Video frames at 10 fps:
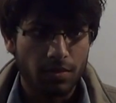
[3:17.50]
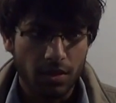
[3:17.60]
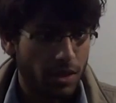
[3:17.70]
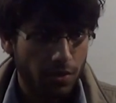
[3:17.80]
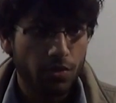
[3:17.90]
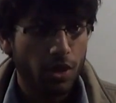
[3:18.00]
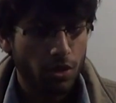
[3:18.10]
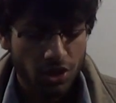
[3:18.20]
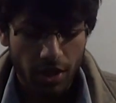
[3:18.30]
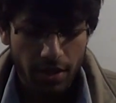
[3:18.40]
The interview
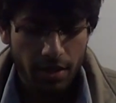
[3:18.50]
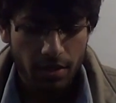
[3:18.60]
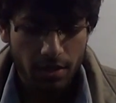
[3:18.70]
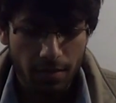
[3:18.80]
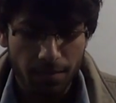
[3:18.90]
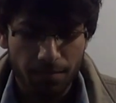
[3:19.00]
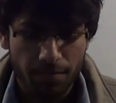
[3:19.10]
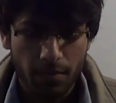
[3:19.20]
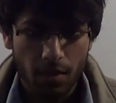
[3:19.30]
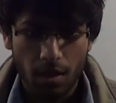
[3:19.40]
round started, and then
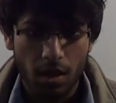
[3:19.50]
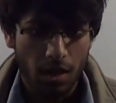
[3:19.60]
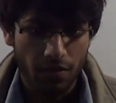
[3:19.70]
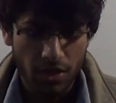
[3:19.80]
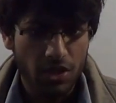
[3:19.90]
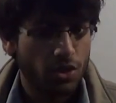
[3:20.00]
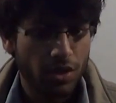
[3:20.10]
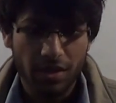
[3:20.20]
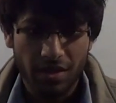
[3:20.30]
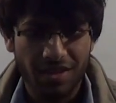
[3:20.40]
after each
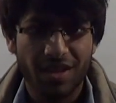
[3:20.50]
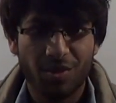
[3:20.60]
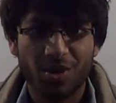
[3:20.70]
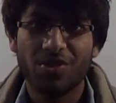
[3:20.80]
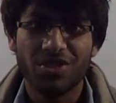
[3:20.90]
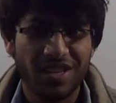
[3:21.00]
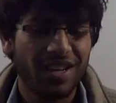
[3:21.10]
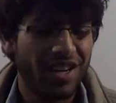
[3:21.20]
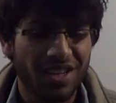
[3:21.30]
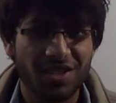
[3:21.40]
student came out, obviously
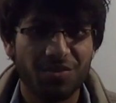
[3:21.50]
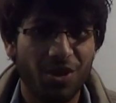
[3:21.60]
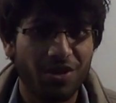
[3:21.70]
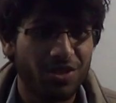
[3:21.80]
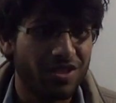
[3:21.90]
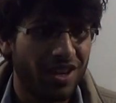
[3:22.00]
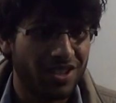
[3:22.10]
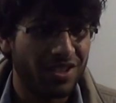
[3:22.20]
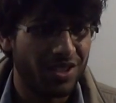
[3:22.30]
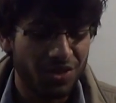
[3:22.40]
I asked him what was
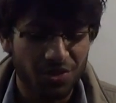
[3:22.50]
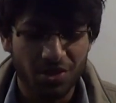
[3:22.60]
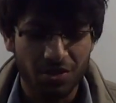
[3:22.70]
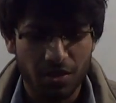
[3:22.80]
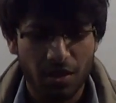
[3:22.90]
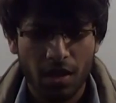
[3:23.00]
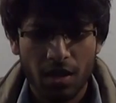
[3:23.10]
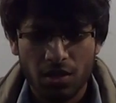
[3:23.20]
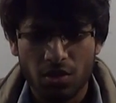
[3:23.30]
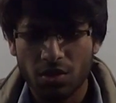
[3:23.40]
asked in the interview.
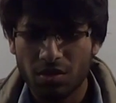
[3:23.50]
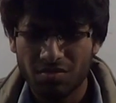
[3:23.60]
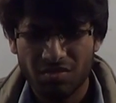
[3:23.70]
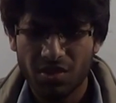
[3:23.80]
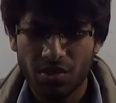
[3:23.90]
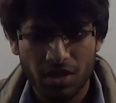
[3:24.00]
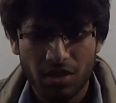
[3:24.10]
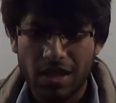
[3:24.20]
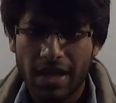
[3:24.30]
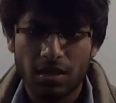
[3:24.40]
So they were,
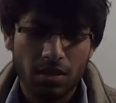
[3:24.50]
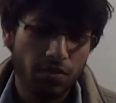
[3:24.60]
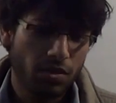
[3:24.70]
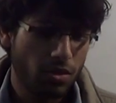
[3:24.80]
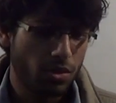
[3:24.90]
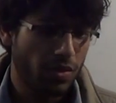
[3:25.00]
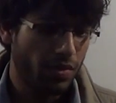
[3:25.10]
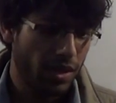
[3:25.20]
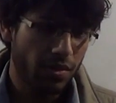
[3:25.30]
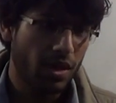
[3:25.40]
it's like to
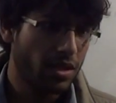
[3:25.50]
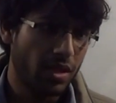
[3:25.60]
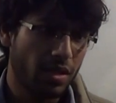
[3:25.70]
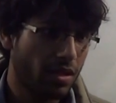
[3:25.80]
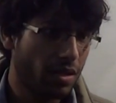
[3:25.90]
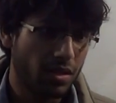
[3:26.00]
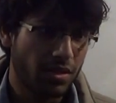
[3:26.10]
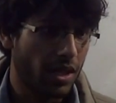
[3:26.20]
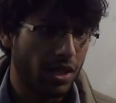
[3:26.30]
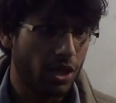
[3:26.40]
someone they were asking
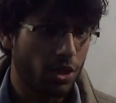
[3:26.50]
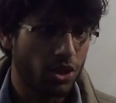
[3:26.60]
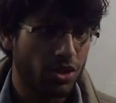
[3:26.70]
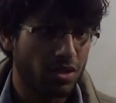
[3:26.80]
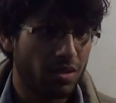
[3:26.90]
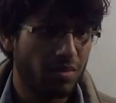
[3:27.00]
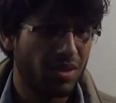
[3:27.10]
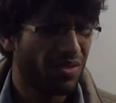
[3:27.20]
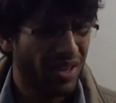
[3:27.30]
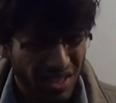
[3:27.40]
technical questions.
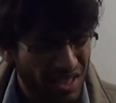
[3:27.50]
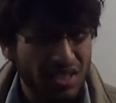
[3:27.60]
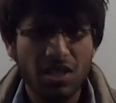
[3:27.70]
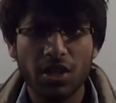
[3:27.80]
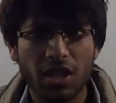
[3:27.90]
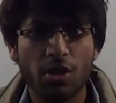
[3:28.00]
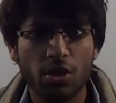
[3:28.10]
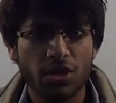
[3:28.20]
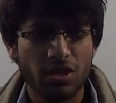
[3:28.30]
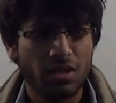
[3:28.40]
It's very easy technical
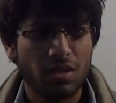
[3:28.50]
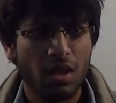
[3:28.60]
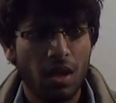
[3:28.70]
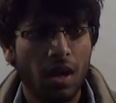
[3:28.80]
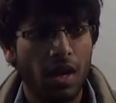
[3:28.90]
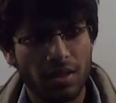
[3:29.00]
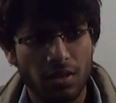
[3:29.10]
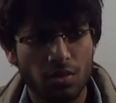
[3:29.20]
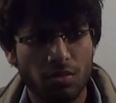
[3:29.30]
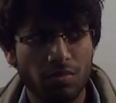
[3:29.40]
questions,
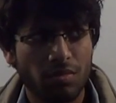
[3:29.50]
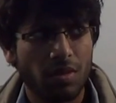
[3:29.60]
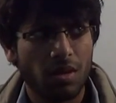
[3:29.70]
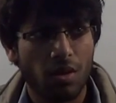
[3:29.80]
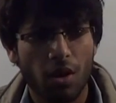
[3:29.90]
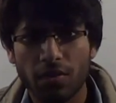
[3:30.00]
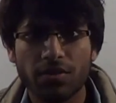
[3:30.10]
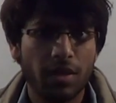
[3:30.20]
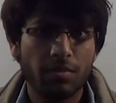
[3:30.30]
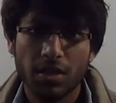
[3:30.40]
and to lot
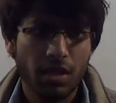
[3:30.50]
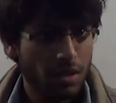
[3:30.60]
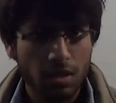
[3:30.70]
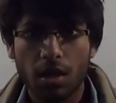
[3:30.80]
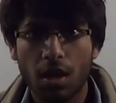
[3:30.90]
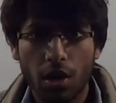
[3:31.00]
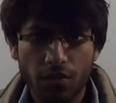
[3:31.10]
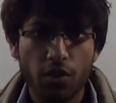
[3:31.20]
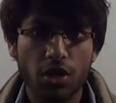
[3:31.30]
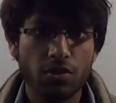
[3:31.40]
of them, a lot of
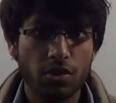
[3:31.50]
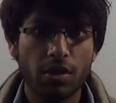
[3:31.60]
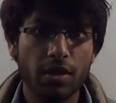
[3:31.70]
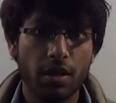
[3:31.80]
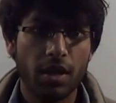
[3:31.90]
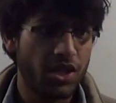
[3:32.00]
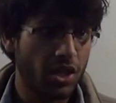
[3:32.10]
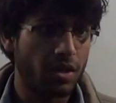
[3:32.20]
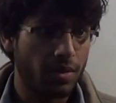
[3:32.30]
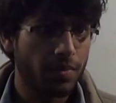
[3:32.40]
focus was on
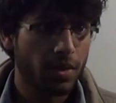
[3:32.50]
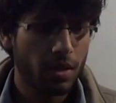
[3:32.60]
HR.